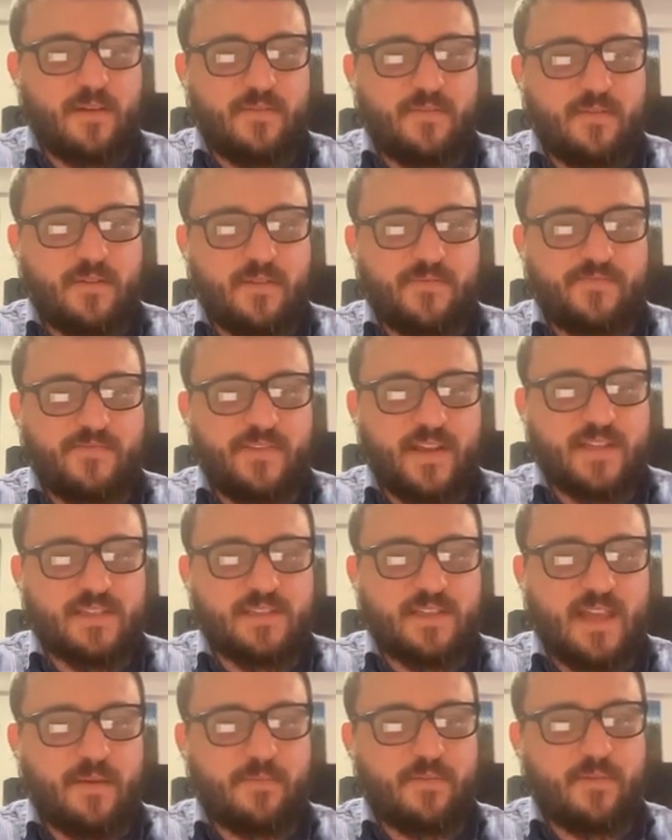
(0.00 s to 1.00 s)
fixed
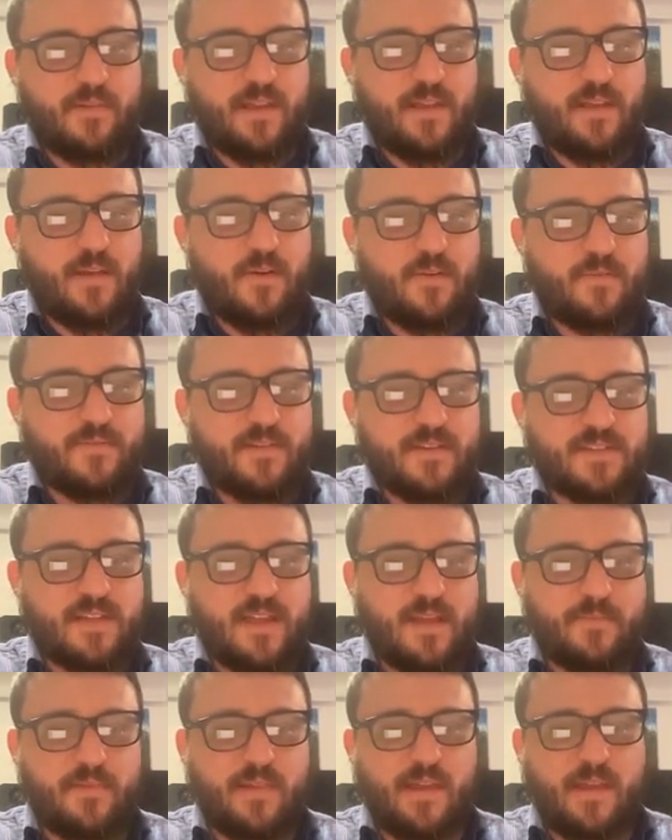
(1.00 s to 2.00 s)
sampling,
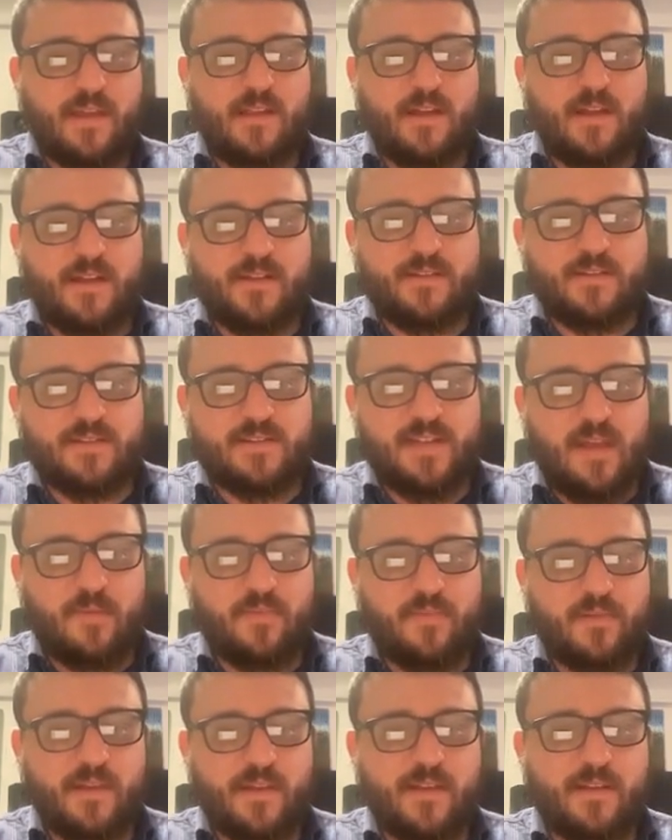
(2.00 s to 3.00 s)
oversampling, and
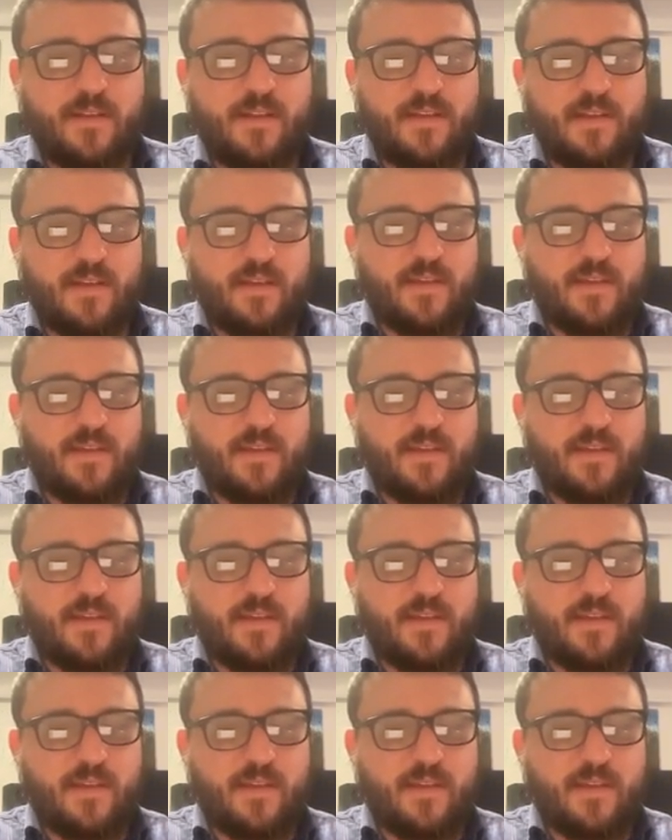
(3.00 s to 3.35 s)
undersampling.